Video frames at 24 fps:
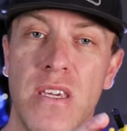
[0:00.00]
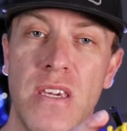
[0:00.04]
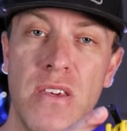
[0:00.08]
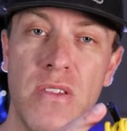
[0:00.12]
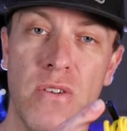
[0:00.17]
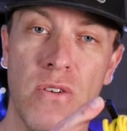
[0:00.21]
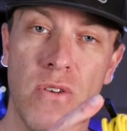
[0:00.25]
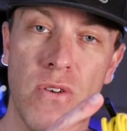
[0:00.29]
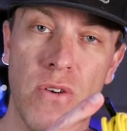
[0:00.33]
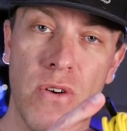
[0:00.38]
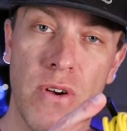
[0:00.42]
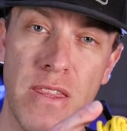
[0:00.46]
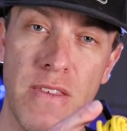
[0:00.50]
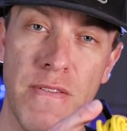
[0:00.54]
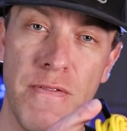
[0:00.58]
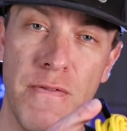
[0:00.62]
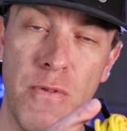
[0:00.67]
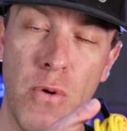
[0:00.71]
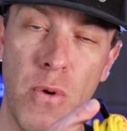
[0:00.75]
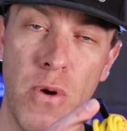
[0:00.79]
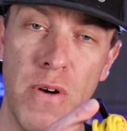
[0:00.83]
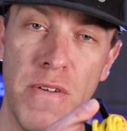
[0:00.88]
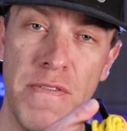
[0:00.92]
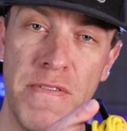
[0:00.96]
either at the
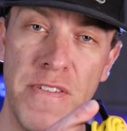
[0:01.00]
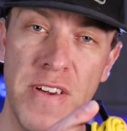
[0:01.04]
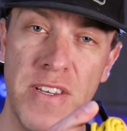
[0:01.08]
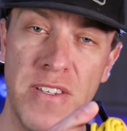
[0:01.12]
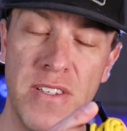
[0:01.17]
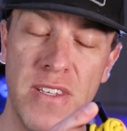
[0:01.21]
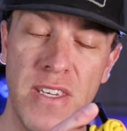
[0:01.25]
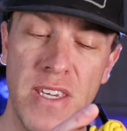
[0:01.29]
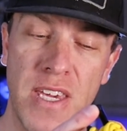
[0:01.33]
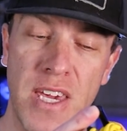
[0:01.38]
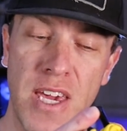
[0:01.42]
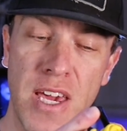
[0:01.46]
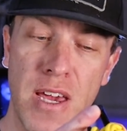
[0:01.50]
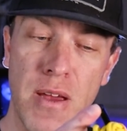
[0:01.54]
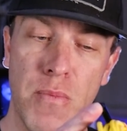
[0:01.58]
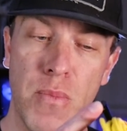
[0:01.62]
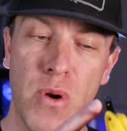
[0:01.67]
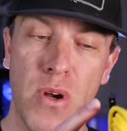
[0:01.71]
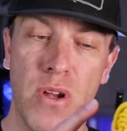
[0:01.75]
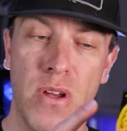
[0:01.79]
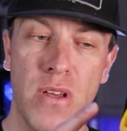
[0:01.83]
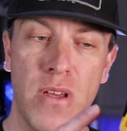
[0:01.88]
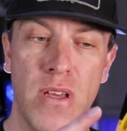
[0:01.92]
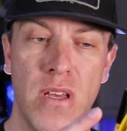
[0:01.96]
forward-facing
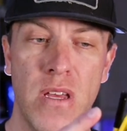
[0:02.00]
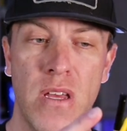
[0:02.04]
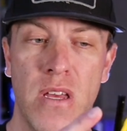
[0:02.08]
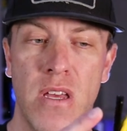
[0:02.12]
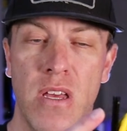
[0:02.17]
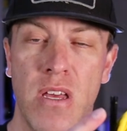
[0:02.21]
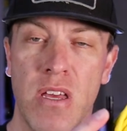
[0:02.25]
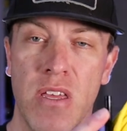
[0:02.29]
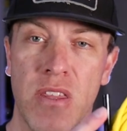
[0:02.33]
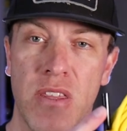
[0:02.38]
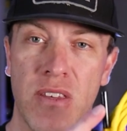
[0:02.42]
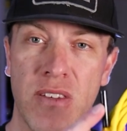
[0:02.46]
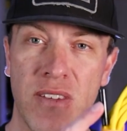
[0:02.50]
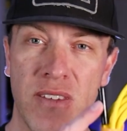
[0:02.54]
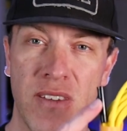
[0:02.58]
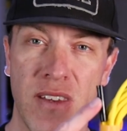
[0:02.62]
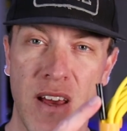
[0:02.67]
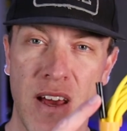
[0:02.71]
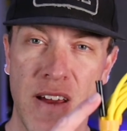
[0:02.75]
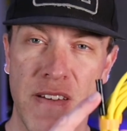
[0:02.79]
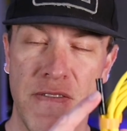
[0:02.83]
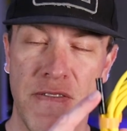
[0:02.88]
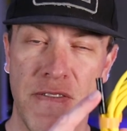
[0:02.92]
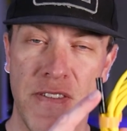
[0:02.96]
camera, the
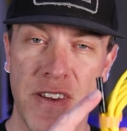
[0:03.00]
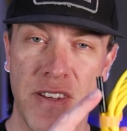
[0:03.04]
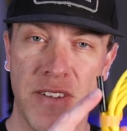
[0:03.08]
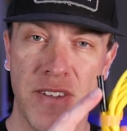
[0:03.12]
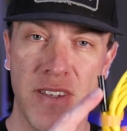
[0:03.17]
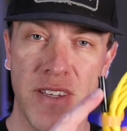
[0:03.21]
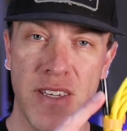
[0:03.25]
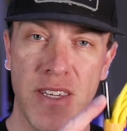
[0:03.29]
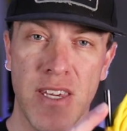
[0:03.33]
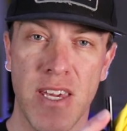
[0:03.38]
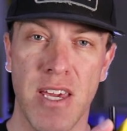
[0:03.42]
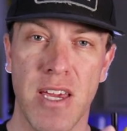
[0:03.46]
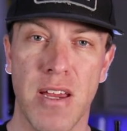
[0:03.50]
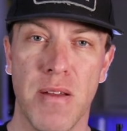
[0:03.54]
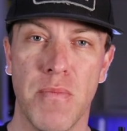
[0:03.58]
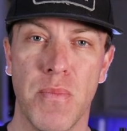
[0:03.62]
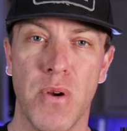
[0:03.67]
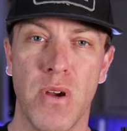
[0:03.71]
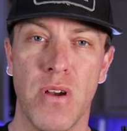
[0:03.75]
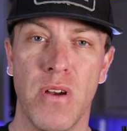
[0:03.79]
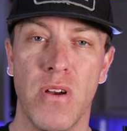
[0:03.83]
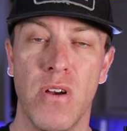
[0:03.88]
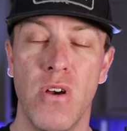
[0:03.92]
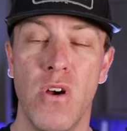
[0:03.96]
side-facing
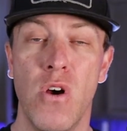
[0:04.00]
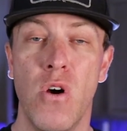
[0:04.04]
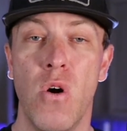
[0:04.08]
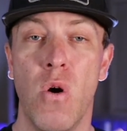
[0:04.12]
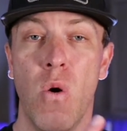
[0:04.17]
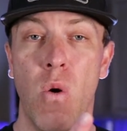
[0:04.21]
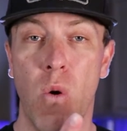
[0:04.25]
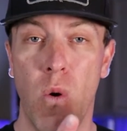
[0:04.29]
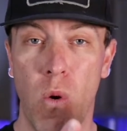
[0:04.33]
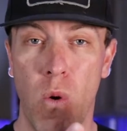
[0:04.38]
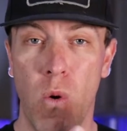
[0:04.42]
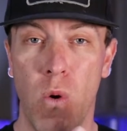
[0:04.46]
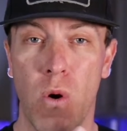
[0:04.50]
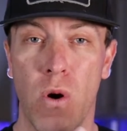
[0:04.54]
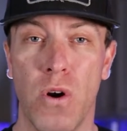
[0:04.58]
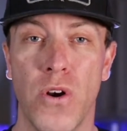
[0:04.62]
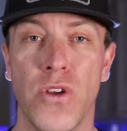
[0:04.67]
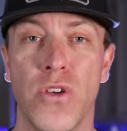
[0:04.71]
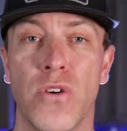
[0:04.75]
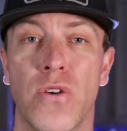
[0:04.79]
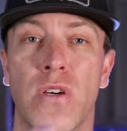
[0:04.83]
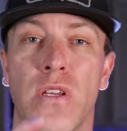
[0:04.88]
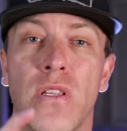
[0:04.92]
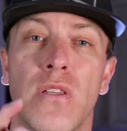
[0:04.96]
camera, or
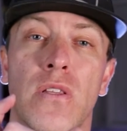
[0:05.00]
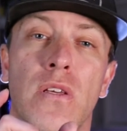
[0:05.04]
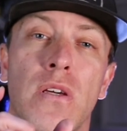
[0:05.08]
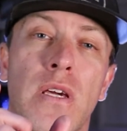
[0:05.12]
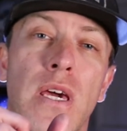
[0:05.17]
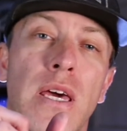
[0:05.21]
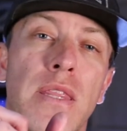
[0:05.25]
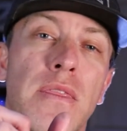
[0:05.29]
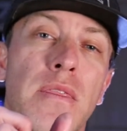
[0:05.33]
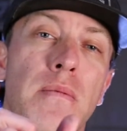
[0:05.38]
you can look at